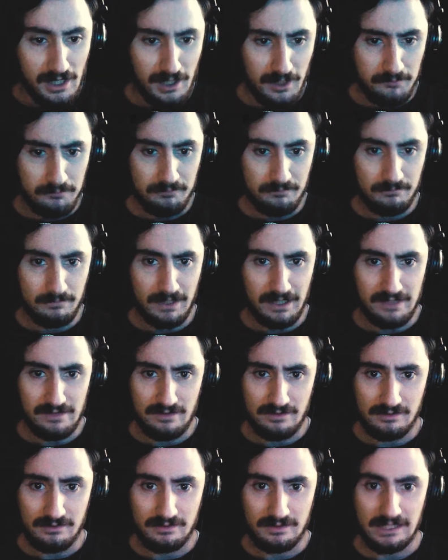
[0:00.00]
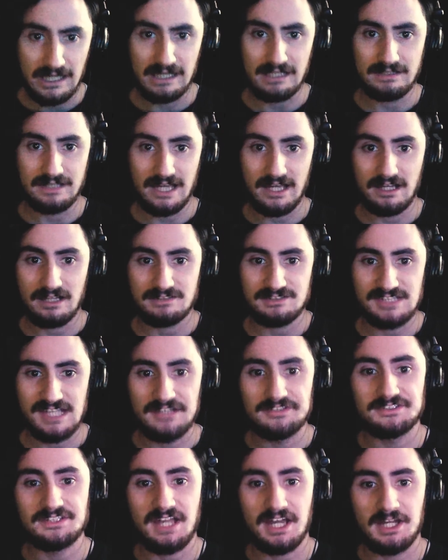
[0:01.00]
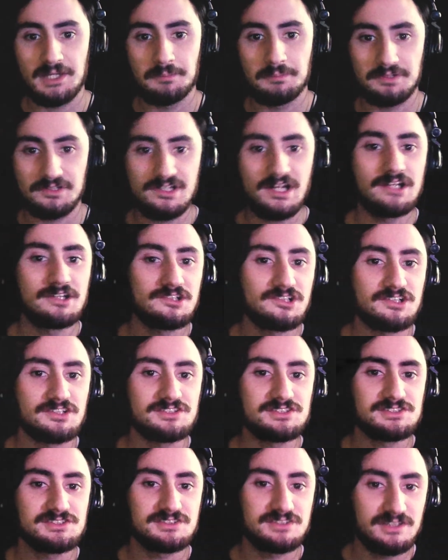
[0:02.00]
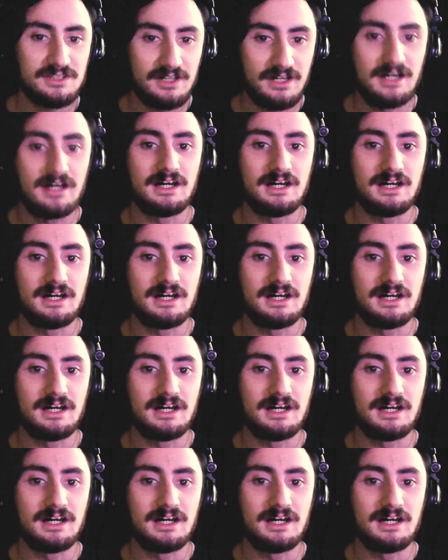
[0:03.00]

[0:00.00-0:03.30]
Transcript: And that sounds kind of pretentious,